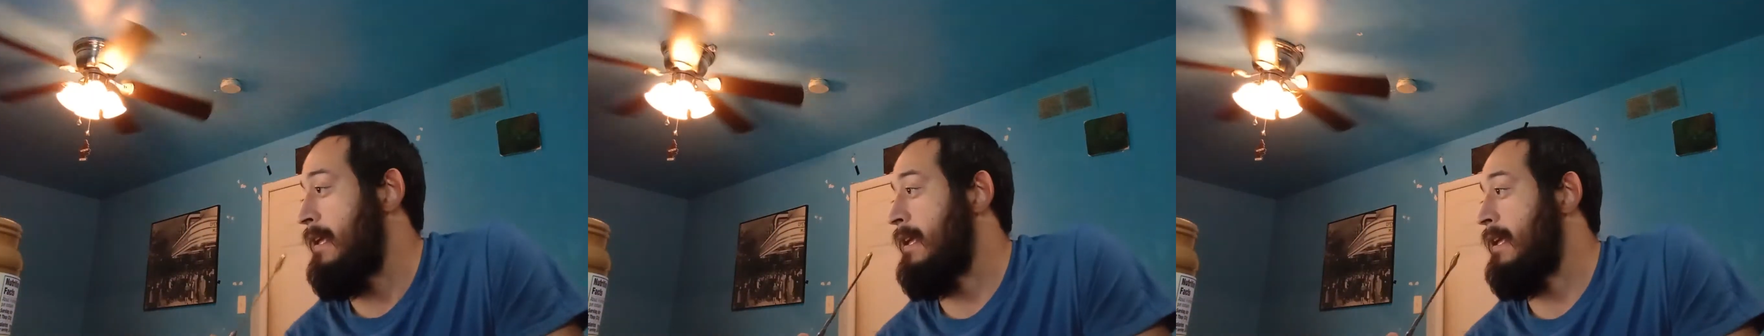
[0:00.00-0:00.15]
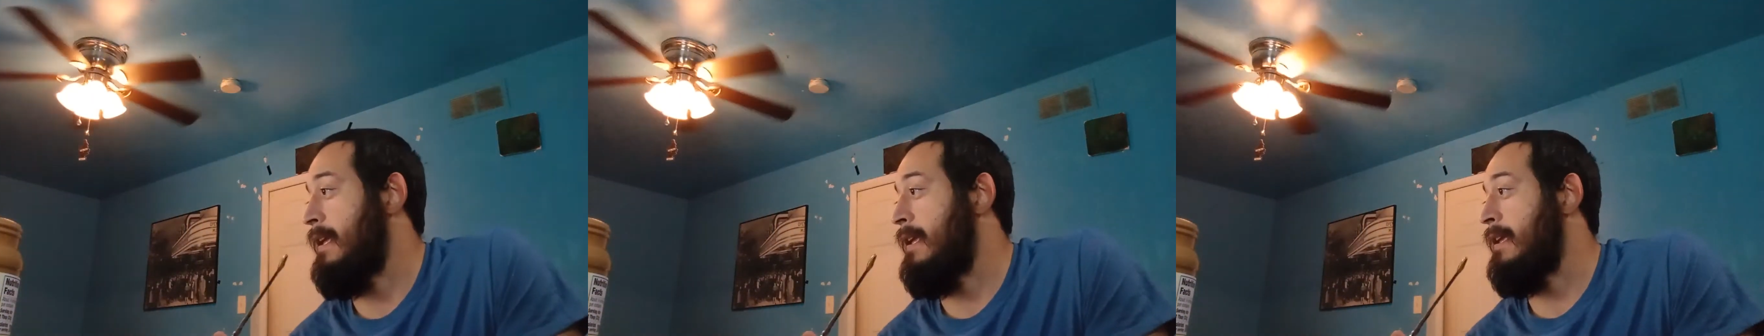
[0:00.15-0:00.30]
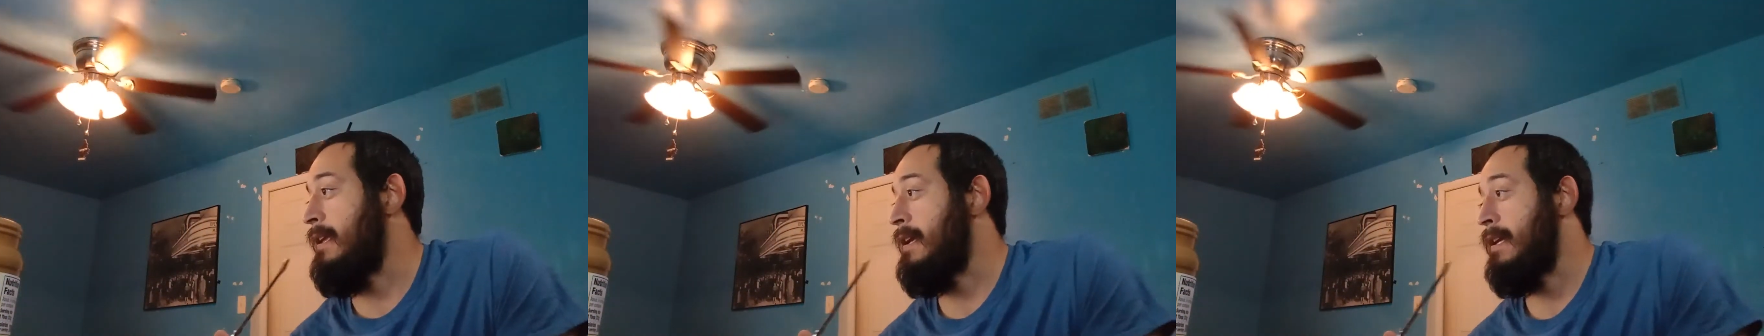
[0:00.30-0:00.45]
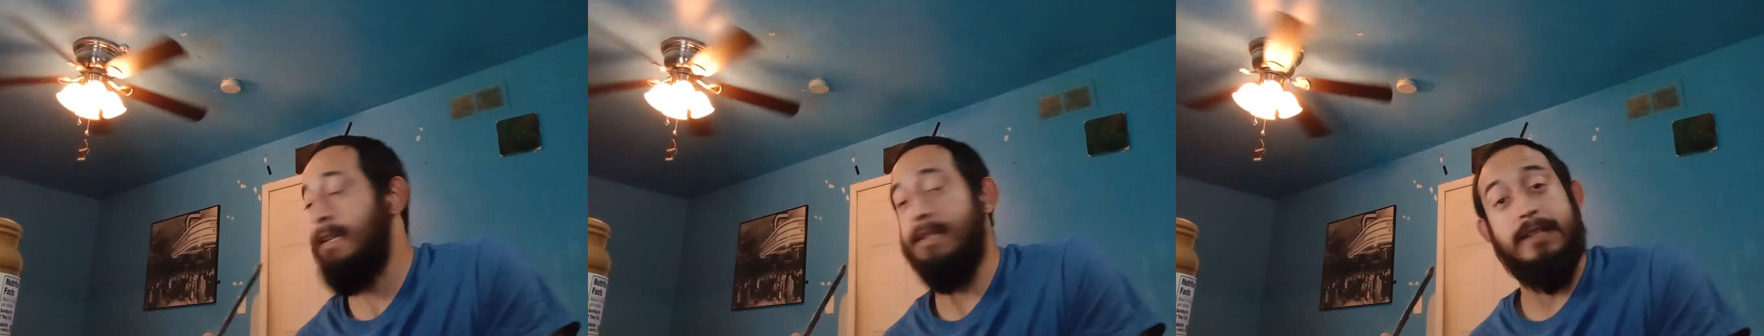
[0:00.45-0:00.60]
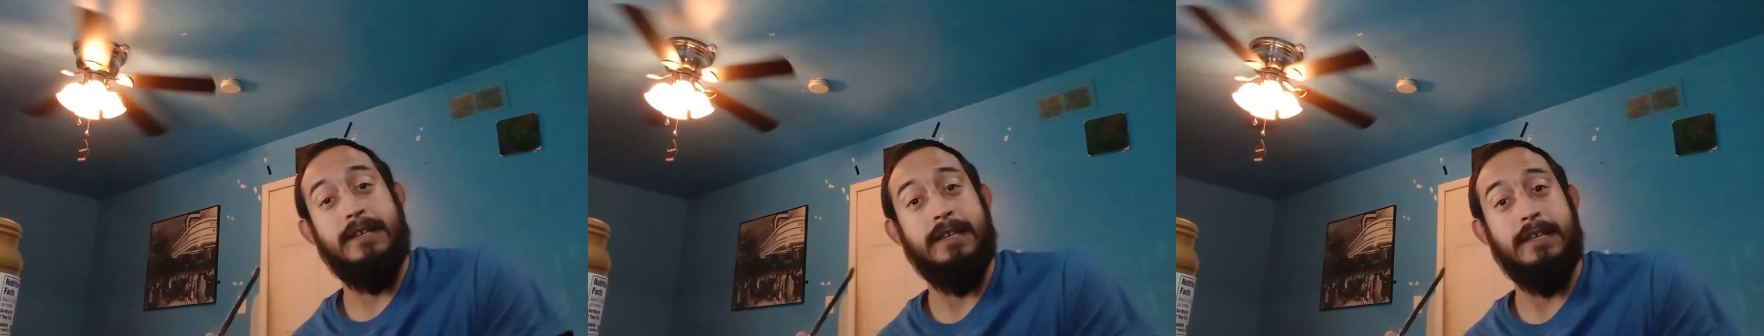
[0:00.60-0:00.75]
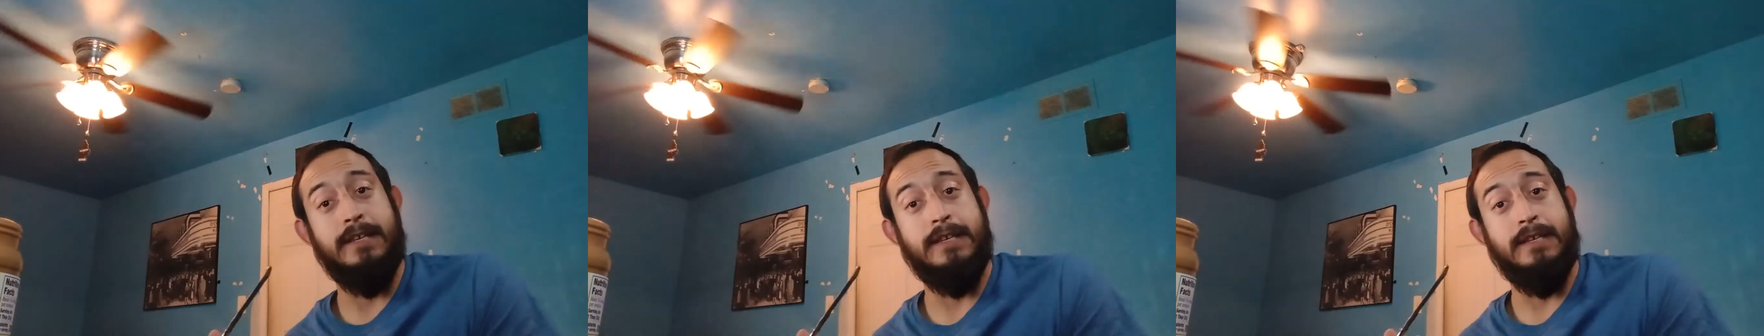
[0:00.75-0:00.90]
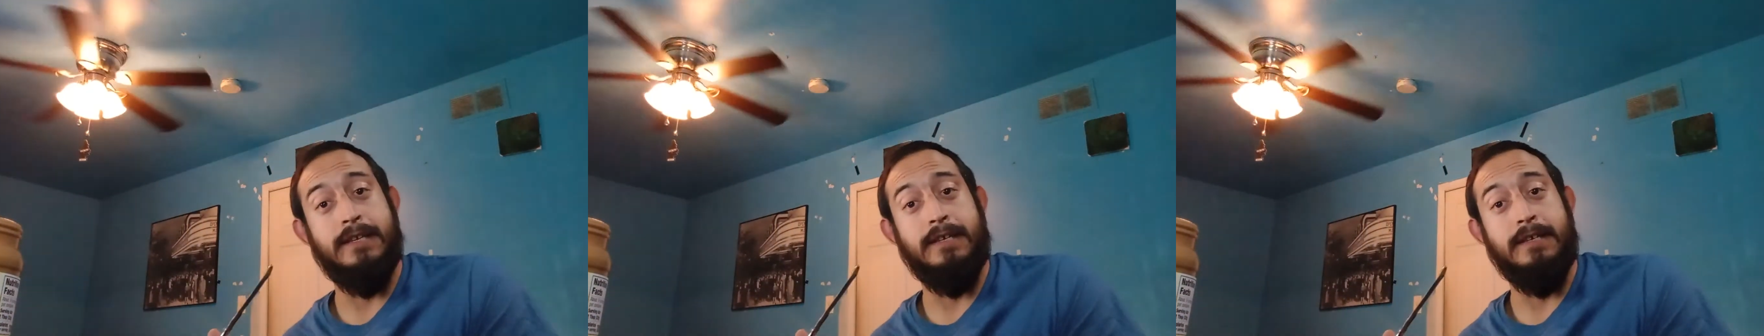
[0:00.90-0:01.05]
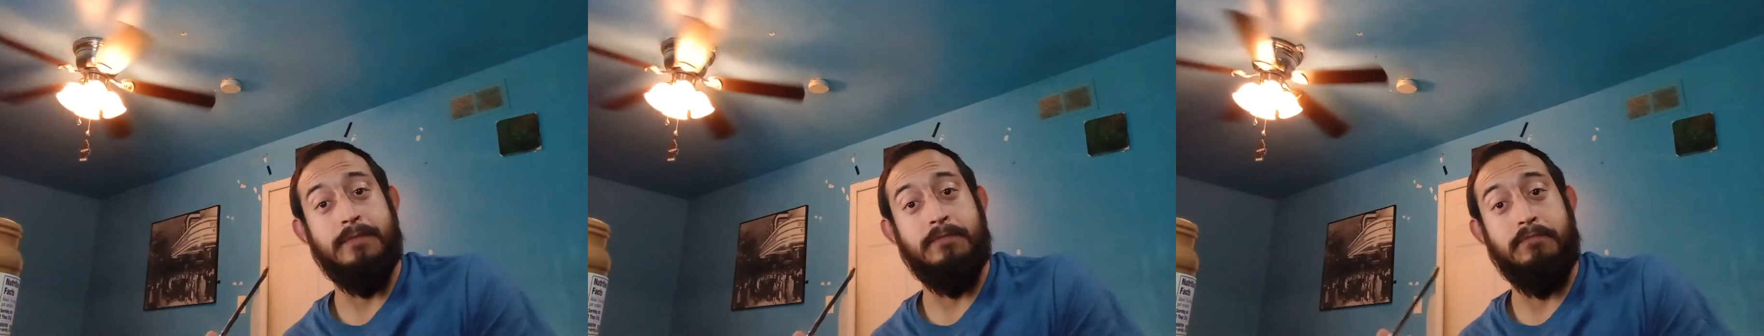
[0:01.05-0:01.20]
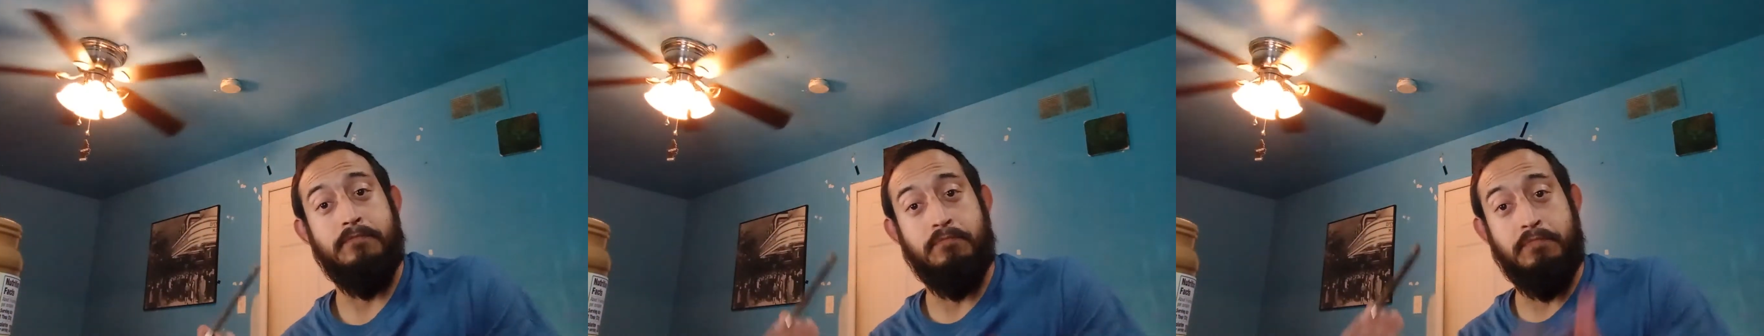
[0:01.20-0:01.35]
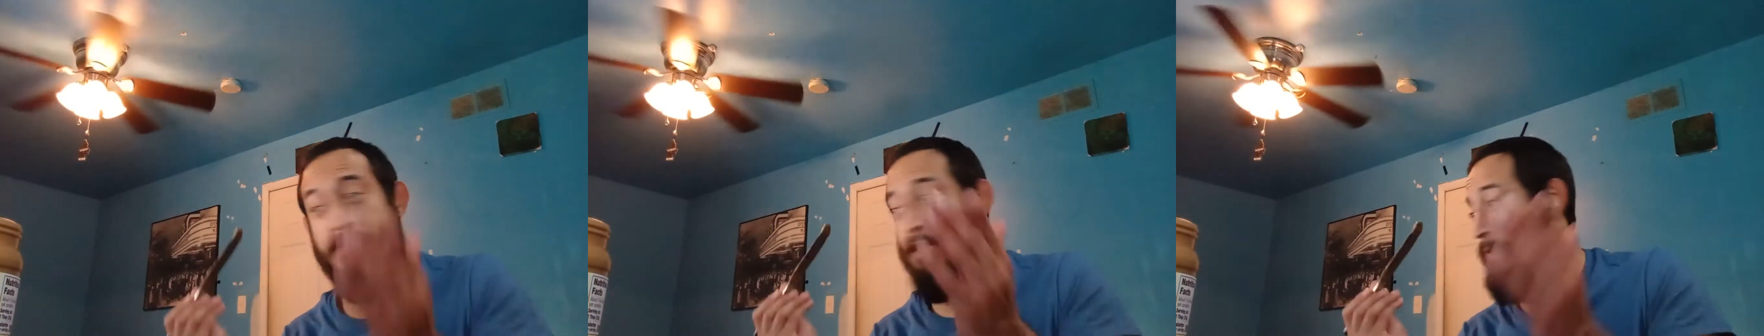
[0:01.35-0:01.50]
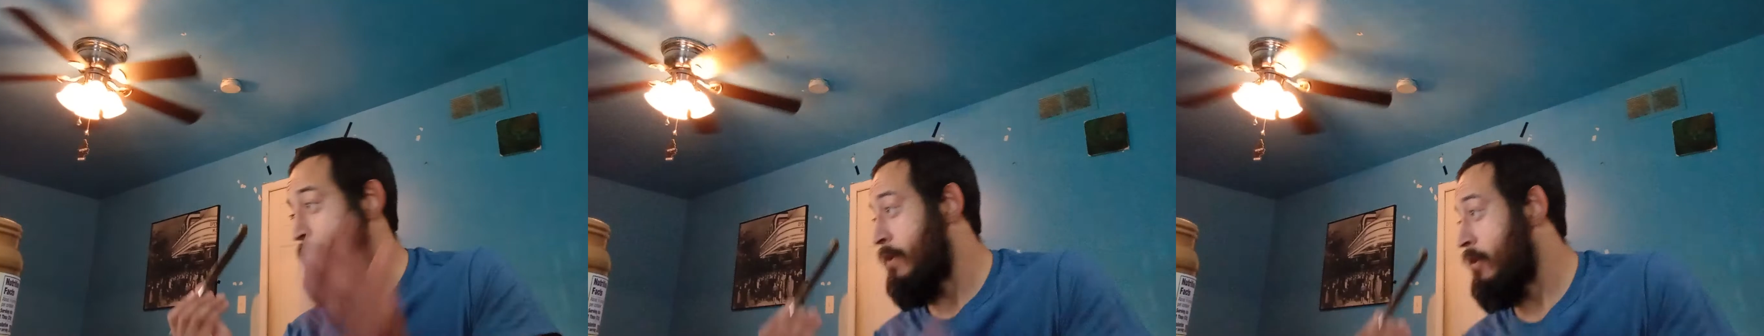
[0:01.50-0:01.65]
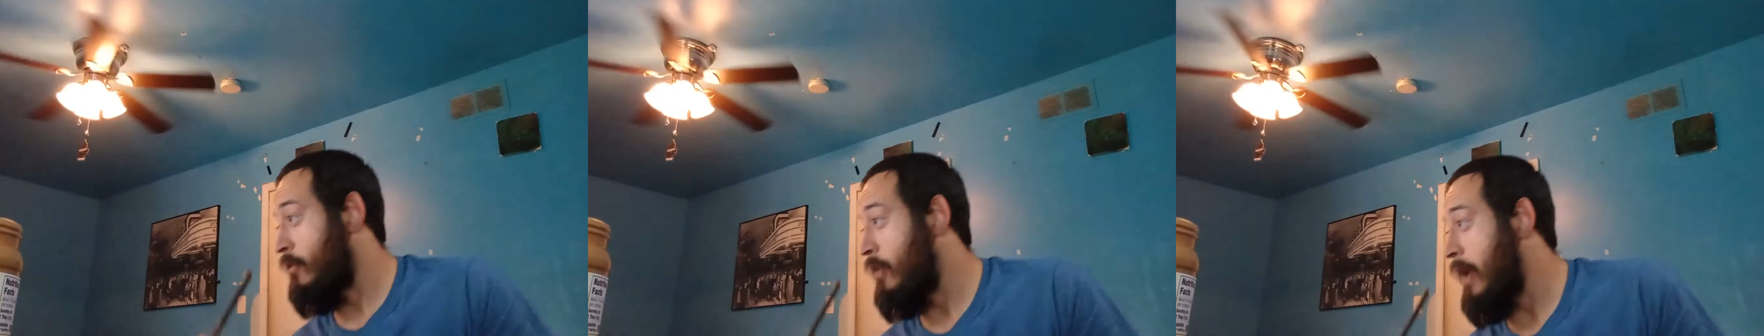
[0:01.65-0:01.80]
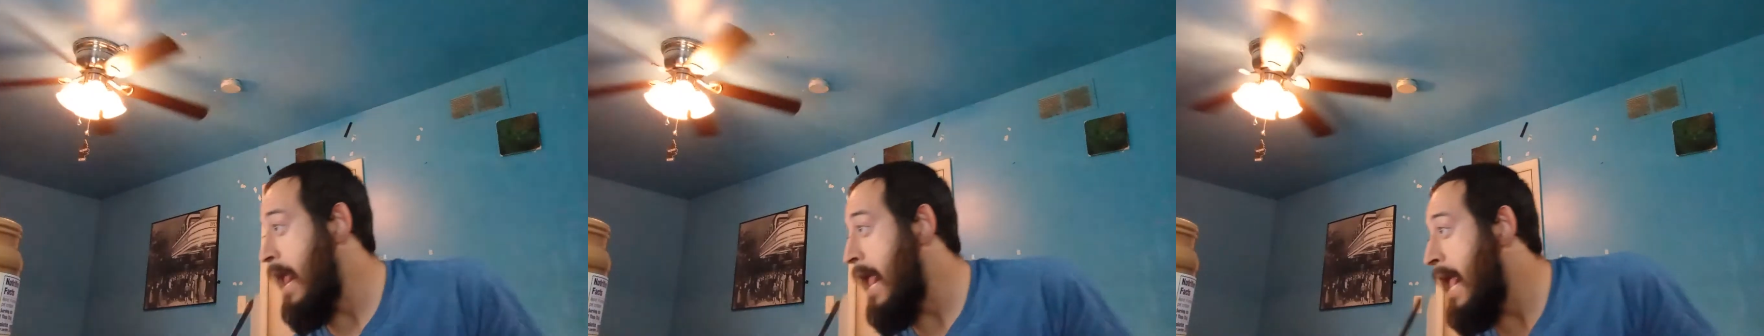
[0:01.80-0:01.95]
a peanut
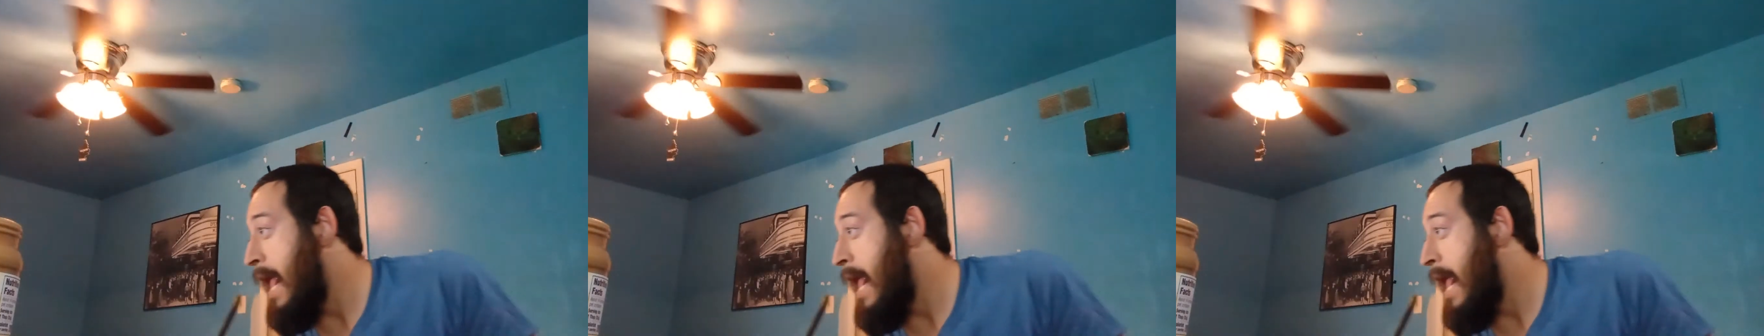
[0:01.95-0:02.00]
butter